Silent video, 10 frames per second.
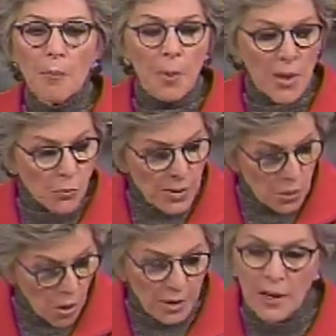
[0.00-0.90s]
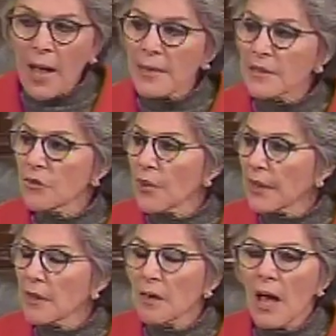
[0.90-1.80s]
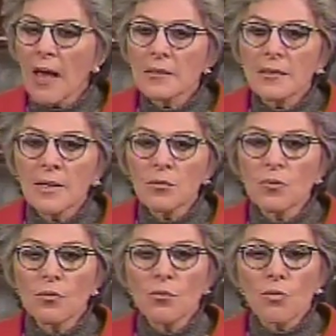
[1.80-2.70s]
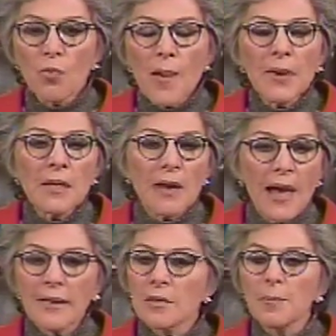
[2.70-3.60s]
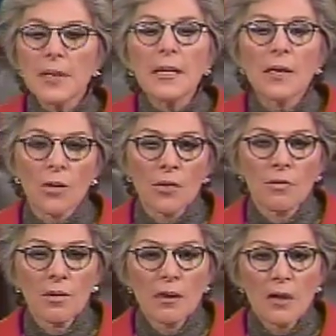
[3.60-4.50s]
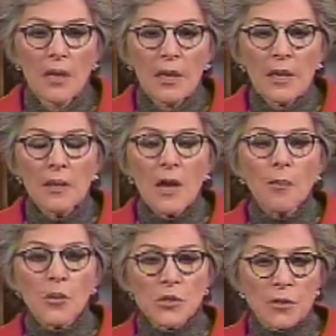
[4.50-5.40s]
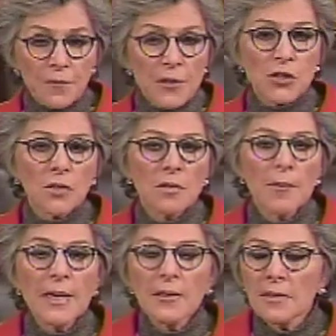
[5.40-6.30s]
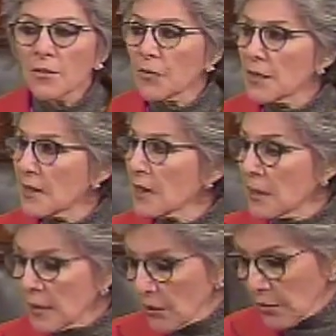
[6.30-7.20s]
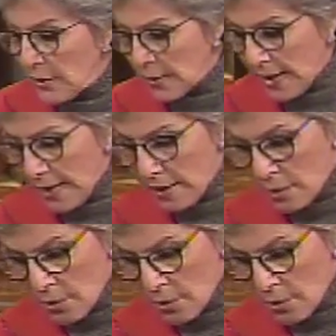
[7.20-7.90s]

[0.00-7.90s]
But we organized and recognized that women had to be here in numbers sufficient to make a difference, and clearly today